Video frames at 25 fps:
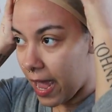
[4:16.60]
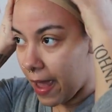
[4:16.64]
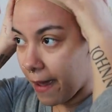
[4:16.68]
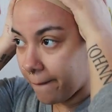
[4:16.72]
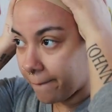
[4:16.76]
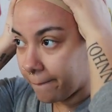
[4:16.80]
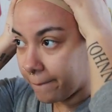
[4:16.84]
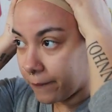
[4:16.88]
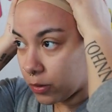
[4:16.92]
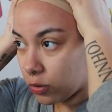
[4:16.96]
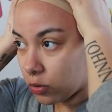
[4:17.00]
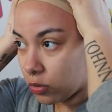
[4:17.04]

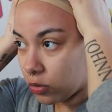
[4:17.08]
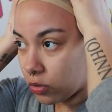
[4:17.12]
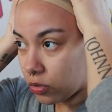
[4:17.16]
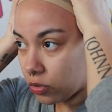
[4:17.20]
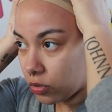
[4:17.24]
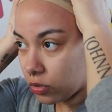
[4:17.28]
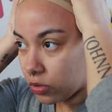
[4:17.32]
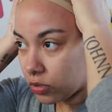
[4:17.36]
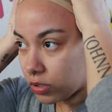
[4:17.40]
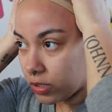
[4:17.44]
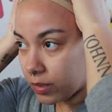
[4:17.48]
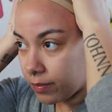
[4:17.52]
and
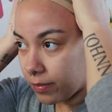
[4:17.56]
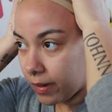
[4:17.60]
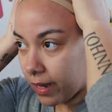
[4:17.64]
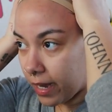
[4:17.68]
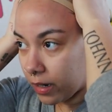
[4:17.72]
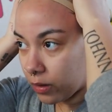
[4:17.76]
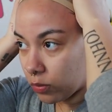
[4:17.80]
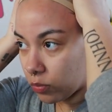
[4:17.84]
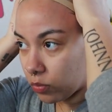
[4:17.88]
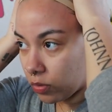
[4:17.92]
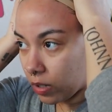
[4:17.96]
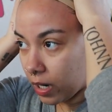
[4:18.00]
pull it
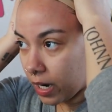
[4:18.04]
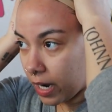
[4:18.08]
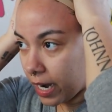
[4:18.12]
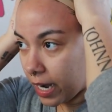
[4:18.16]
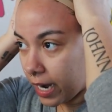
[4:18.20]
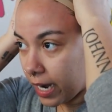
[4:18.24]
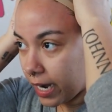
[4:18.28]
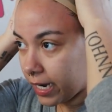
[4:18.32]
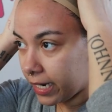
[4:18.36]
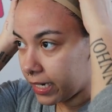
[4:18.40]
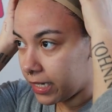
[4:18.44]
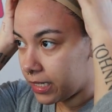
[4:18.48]
back
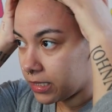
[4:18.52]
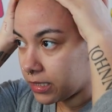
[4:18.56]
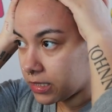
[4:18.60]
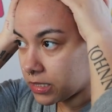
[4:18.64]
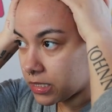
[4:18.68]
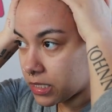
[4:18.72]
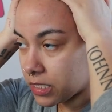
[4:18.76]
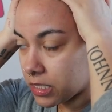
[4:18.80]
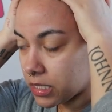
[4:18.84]
right.